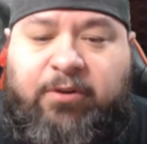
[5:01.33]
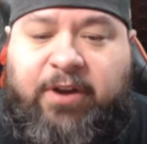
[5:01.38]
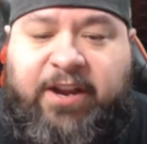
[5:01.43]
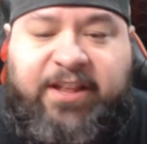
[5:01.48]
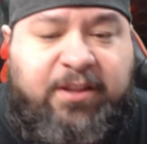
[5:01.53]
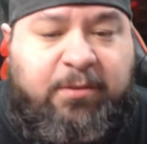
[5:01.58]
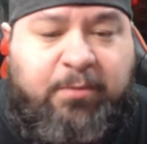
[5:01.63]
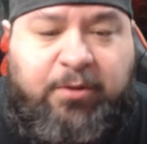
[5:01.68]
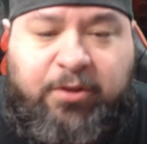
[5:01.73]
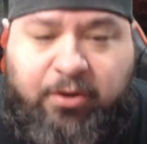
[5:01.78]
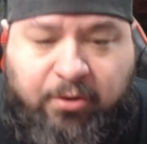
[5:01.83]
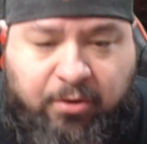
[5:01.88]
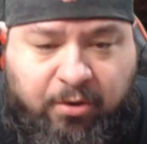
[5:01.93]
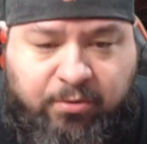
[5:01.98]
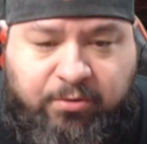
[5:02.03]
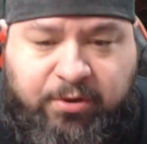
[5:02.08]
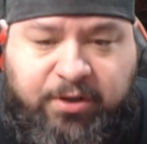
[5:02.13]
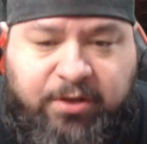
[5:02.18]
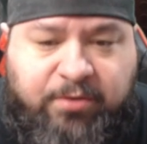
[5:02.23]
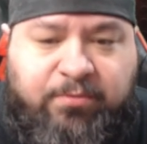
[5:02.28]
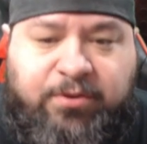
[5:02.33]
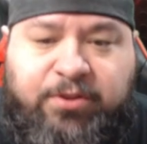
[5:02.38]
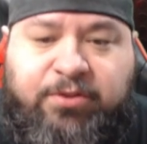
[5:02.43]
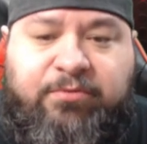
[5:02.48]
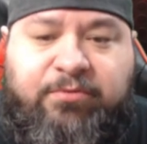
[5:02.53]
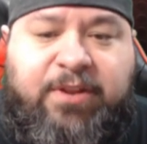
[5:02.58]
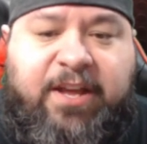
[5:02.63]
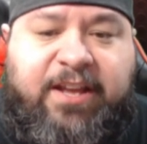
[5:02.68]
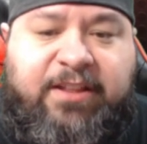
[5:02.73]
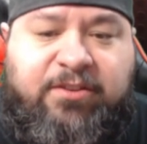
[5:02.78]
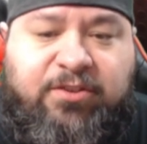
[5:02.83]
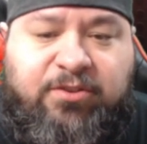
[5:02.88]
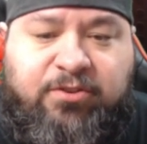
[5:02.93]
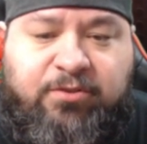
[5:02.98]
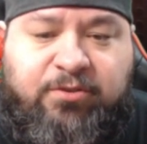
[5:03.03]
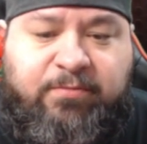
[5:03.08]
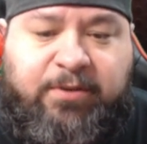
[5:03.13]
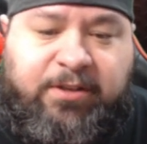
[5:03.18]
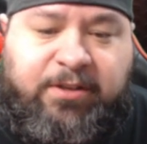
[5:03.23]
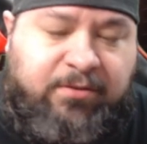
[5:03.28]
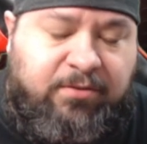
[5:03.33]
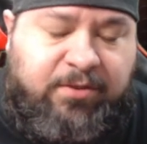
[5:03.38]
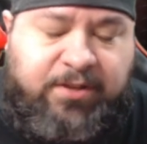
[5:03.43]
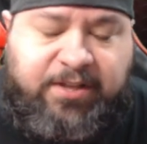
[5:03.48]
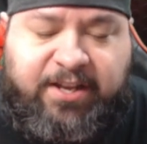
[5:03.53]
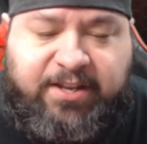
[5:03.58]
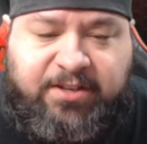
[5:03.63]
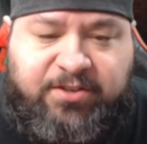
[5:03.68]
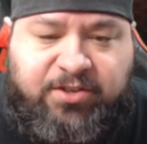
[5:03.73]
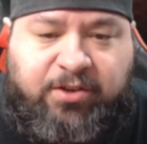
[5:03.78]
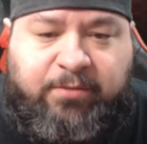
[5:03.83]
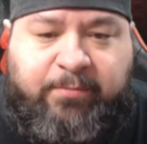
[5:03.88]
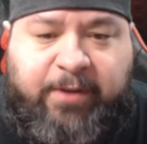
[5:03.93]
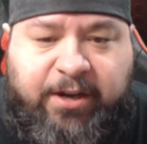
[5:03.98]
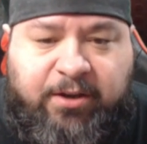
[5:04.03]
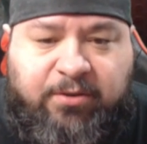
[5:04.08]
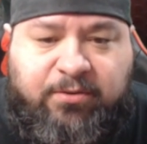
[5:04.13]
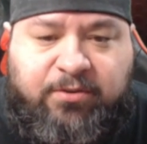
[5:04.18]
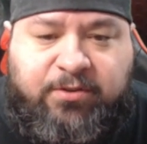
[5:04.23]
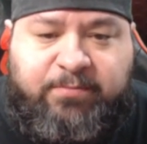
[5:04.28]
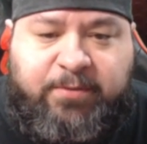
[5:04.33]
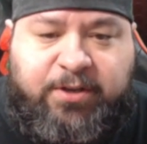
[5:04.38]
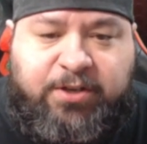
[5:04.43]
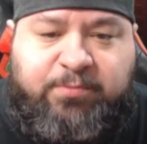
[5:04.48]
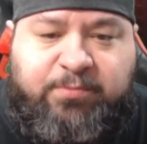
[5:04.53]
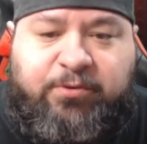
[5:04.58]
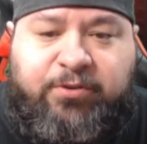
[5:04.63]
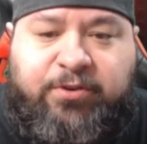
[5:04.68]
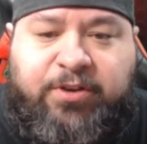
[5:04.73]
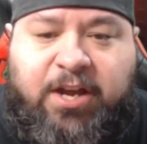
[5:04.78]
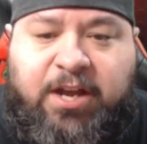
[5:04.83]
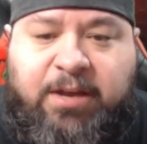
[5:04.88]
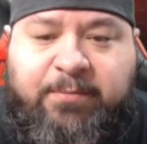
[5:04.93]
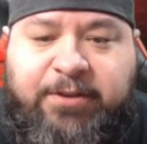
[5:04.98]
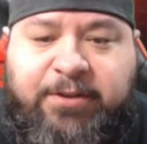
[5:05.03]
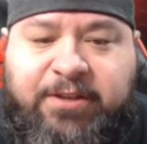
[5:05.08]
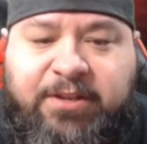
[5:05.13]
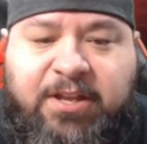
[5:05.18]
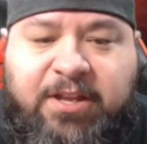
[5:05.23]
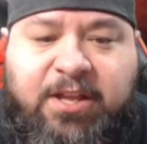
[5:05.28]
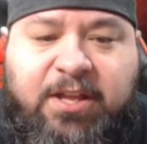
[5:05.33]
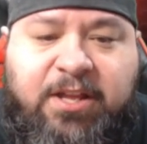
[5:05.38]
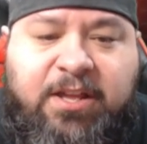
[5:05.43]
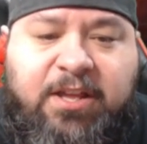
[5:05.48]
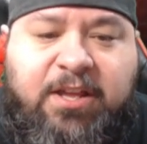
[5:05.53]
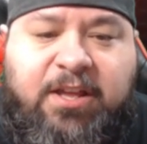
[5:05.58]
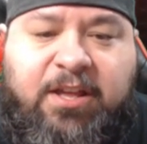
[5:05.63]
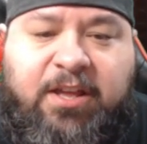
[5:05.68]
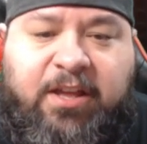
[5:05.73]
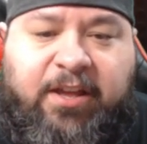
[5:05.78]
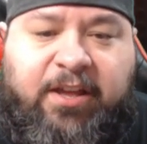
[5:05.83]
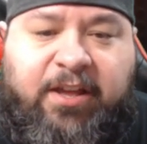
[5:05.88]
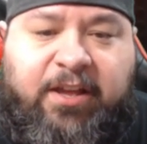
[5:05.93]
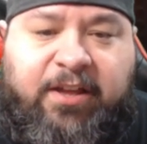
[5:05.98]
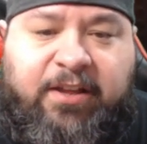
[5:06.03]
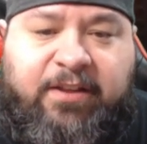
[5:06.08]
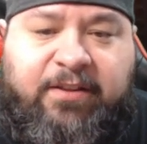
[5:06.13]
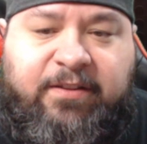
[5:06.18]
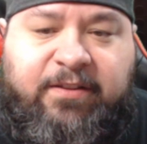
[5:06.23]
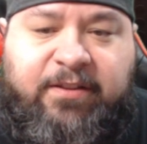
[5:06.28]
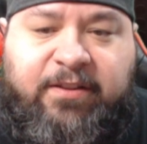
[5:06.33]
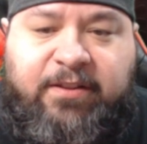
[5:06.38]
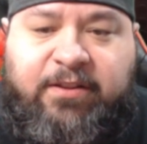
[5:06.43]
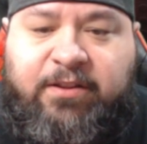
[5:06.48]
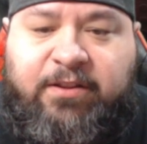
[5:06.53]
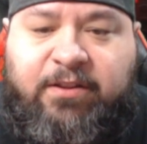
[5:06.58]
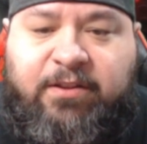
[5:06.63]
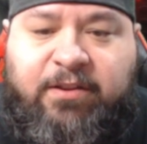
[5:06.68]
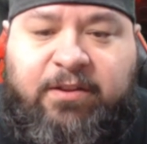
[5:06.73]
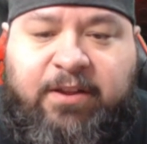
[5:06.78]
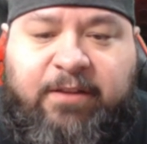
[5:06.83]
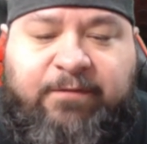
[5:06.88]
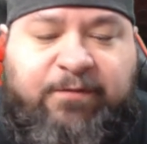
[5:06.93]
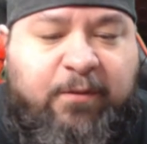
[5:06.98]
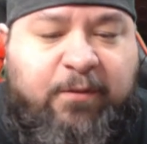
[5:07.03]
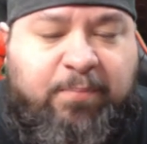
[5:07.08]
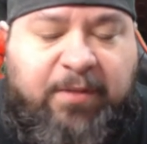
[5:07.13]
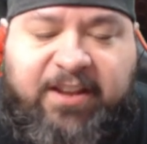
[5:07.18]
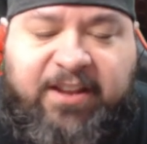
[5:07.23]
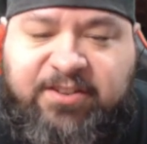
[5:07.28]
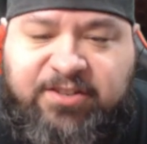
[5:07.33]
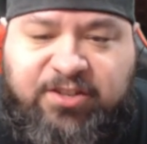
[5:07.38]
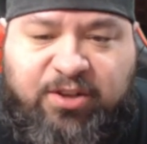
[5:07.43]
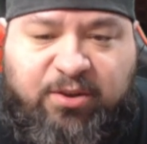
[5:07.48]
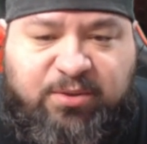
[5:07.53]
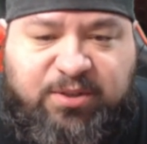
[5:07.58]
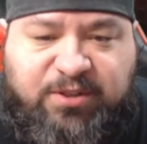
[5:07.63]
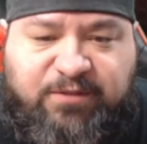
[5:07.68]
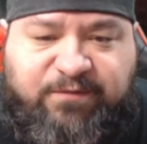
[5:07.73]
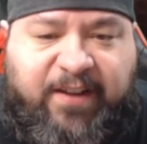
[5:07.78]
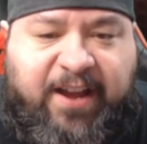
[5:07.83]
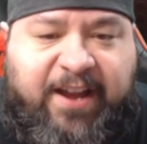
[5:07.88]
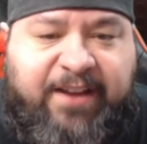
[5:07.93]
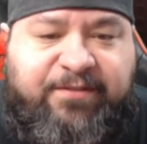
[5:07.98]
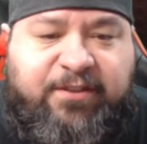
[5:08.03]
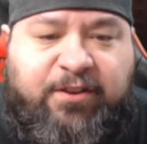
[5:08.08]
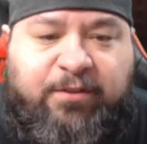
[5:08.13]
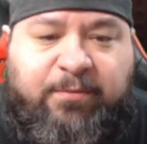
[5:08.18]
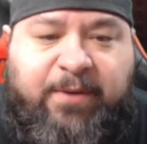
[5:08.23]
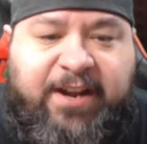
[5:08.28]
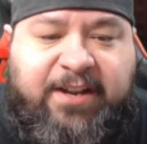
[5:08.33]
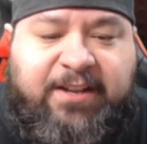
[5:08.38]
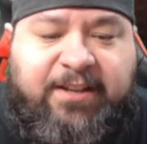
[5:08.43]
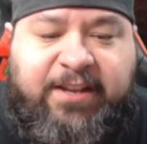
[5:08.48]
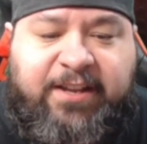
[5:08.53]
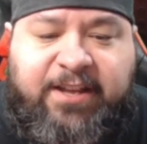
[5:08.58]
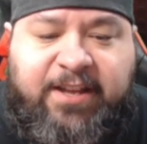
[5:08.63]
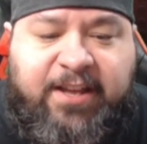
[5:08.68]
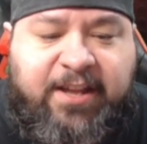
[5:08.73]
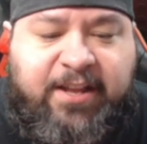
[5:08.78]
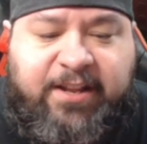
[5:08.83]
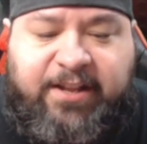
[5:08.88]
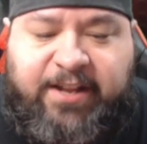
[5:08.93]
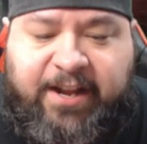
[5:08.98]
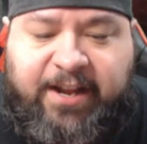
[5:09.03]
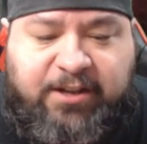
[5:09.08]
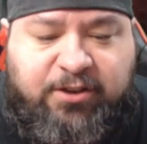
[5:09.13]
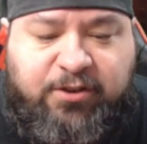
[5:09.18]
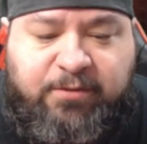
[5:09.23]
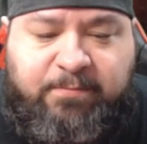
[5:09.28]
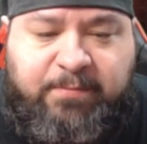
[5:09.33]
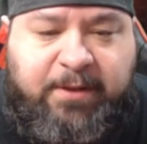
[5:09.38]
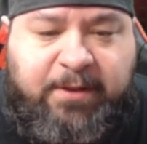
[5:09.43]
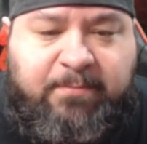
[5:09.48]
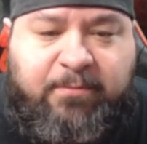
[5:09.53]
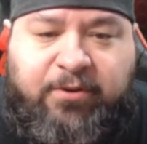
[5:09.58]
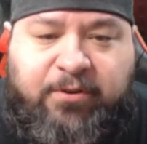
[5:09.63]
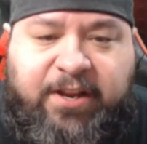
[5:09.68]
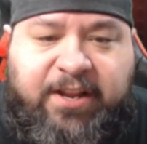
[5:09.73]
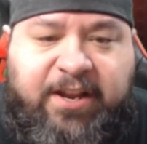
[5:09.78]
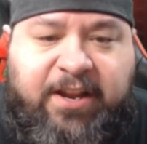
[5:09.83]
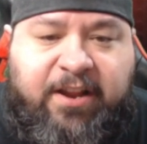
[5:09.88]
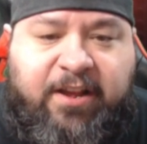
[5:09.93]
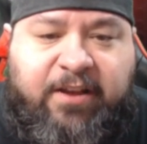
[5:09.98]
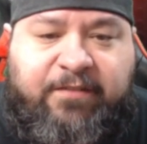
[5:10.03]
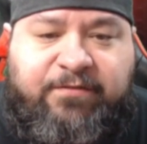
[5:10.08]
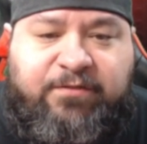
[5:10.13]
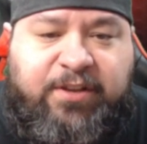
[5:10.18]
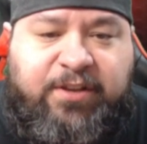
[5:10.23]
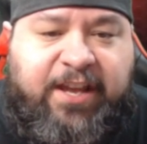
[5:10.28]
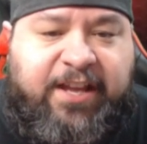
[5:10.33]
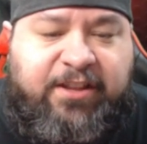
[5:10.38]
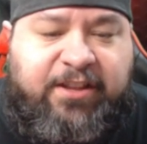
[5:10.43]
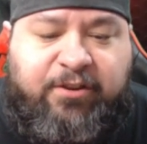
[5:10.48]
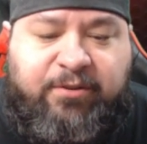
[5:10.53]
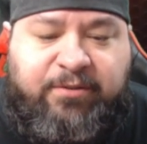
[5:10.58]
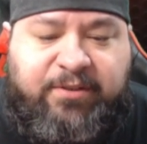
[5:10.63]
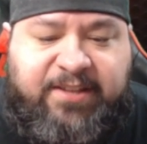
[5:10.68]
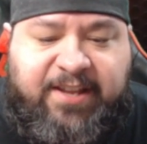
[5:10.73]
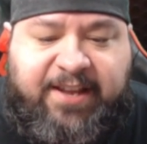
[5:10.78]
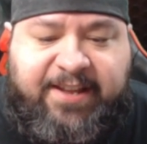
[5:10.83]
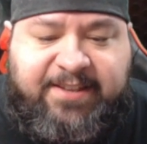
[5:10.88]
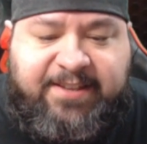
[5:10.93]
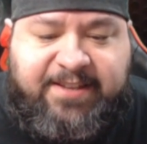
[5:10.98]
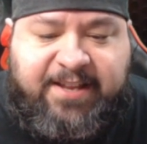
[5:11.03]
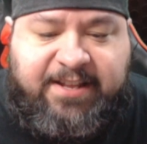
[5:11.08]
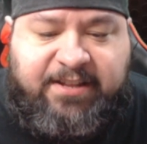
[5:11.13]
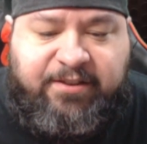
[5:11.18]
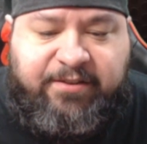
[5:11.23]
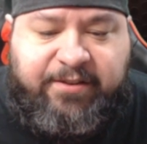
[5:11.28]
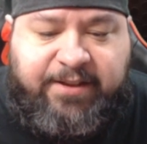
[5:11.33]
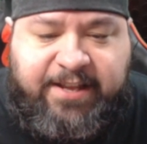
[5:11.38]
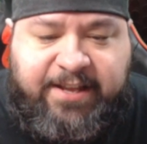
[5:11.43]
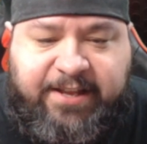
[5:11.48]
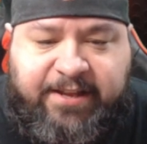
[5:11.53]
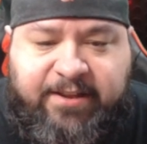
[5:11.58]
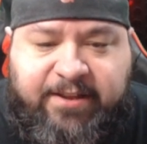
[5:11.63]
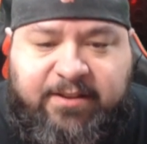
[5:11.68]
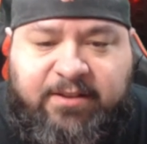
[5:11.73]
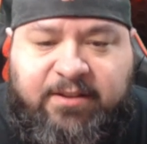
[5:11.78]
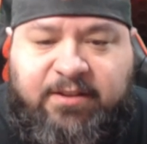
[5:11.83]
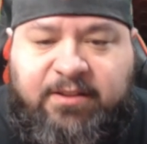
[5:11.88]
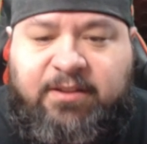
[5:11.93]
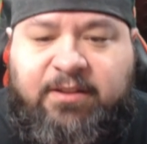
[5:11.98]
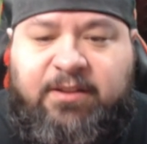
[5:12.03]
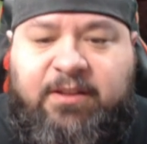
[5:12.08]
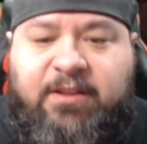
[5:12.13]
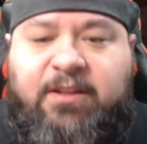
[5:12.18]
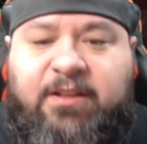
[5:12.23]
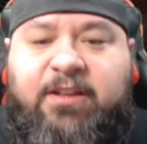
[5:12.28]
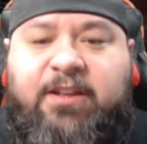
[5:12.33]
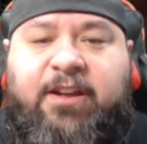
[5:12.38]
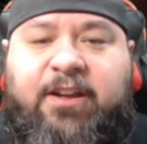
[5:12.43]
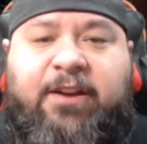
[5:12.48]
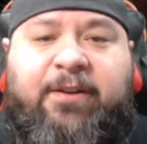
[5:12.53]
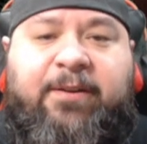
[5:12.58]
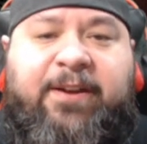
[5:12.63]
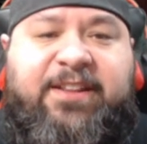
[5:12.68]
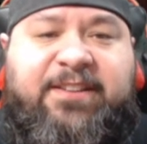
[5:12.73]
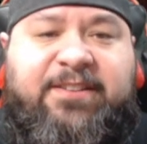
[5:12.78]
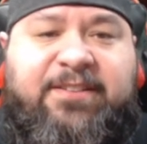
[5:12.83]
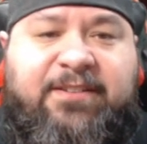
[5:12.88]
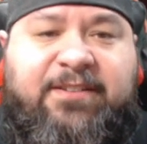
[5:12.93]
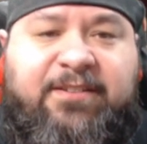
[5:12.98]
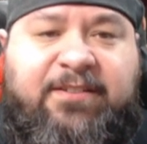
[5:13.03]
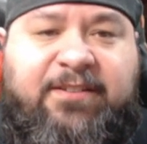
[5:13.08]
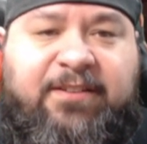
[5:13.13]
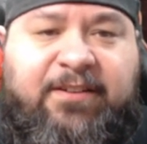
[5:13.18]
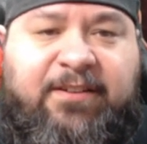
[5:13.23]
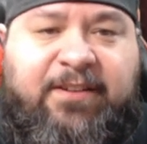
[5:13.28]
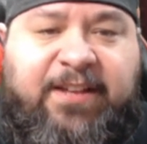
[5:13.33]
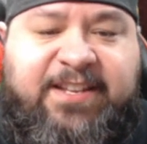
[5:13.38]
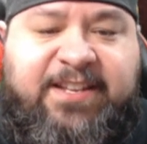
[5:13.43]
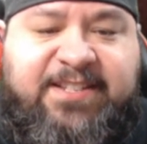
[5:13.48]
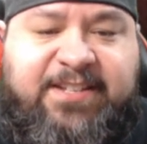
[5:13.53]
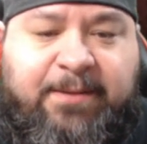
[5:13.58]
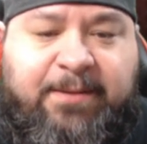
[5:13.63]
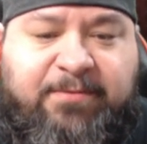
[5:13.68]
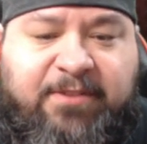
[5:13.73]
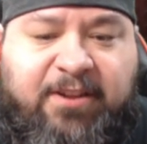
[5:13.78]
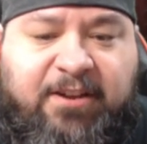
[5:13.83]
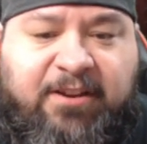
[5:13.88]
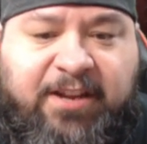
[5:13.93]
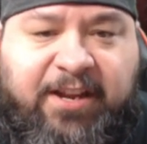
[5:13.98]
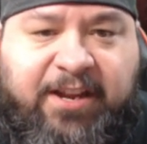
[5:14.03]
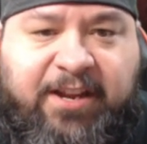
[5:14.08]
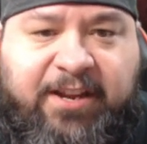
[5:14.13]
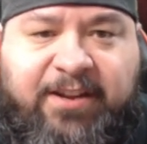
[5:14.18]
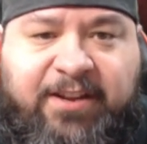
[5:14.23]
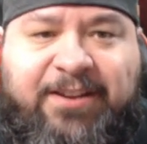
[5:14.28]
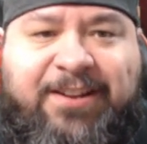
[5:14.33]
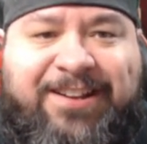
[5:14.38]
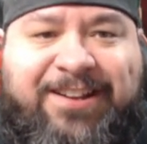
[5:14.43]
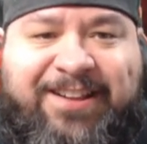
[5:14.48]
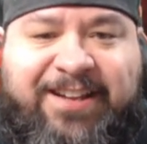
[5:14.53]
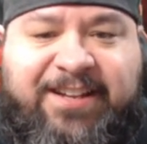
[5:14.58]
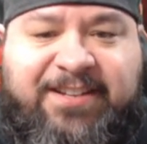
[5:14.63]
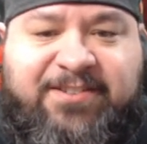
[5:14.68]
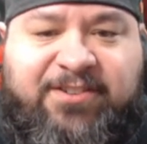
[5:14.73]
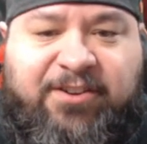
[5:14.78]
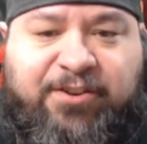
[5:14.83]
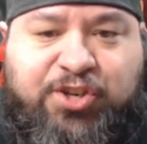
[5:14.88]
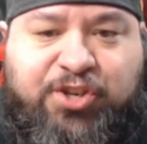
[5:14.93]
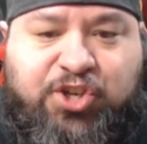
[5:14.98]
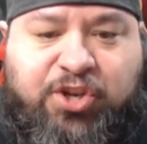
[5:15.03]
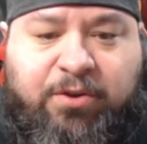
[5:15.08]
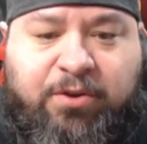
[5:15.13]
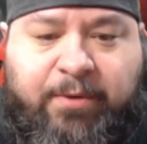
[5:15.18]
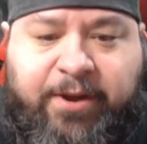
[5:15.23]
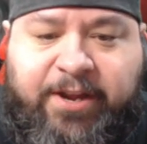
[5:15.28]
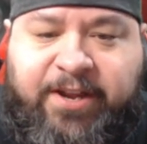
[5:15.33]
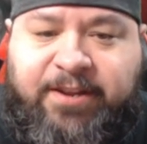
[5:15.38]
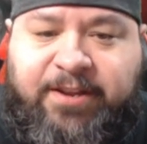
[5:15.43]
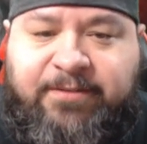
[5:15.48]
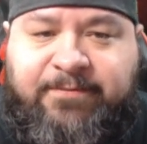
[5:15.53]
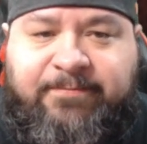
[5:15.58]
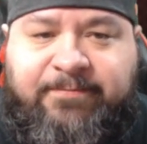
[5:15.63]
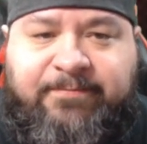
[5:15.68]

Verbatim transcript: NW Ogan would do that too but DX Shawn Michaels much more common uh, if you place those five correctly, that could be more than enough to get your 10 that you need. All right, let's stop talking. Let's start showing.